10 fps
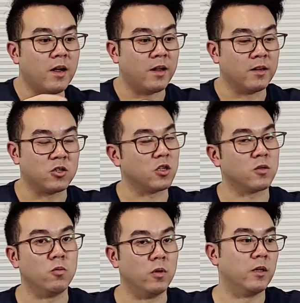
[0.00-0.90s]
and it's
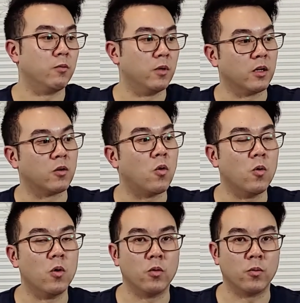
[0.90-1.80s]
just really
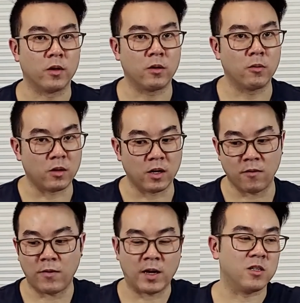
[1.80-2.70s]
cool with the
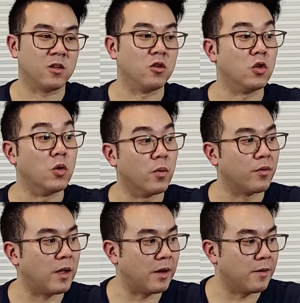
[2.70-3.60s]
effects you can do with
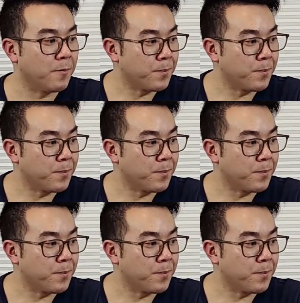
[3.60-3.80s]
that.